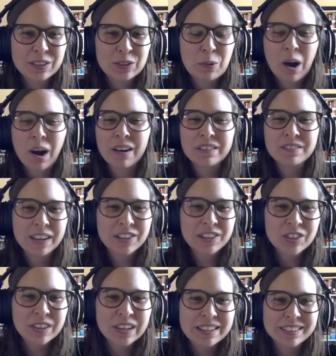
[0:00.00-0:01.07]
who are
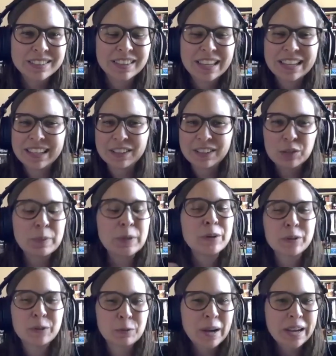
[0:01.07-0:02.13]
adventurous and they get
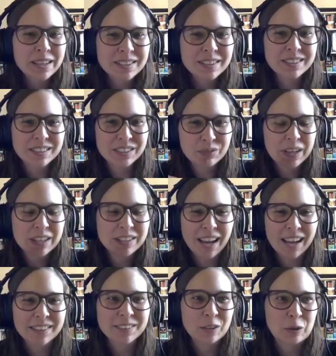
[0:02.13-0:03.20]
spirited away to this
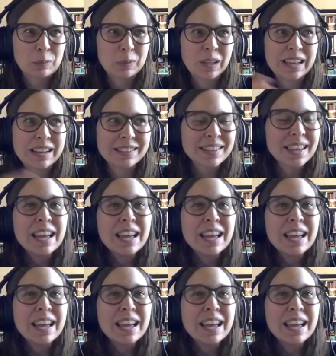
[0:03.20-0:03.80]
fantastical place.